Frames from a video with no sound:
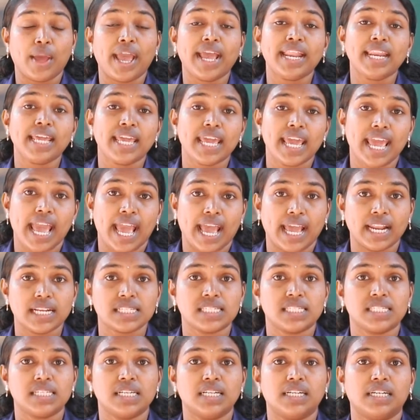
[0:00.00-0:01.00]
And he
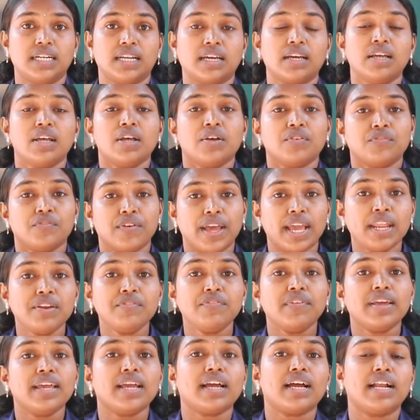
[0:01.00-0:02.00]
answered, when
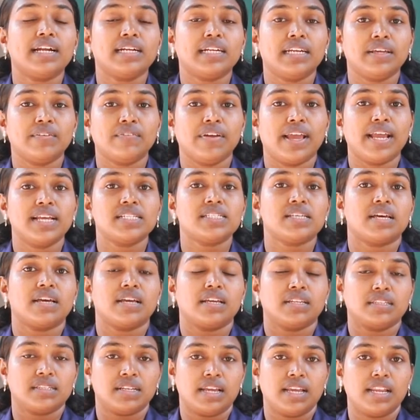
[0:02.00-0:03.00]
we cultivate
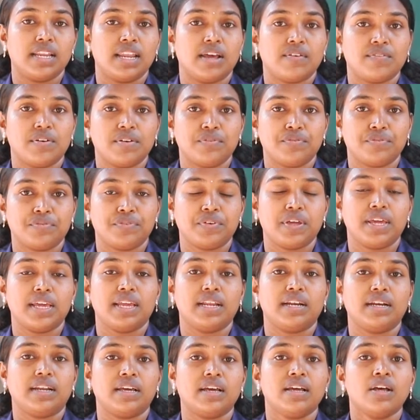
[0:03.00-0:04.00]
it in our
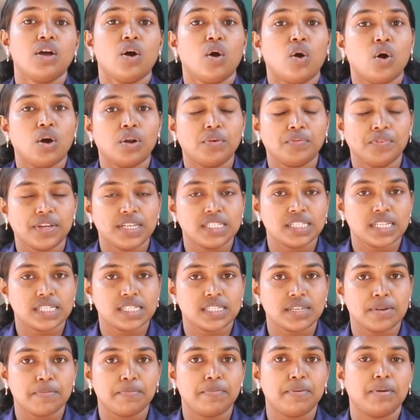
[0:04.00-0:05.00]
field, or we
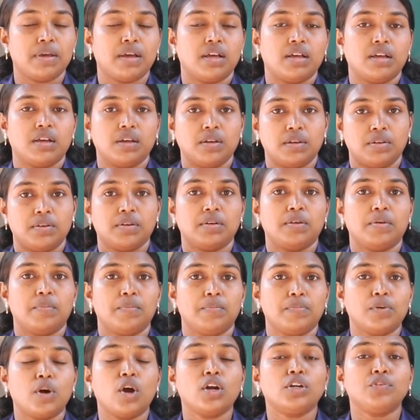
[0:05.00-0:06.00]
just
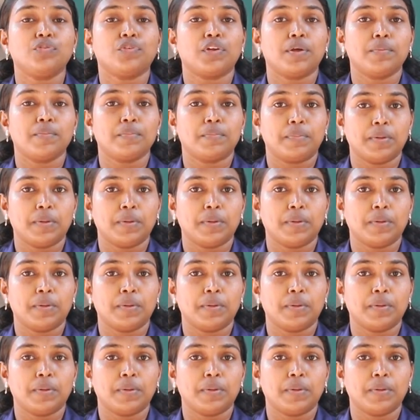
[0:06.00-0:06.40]
bought from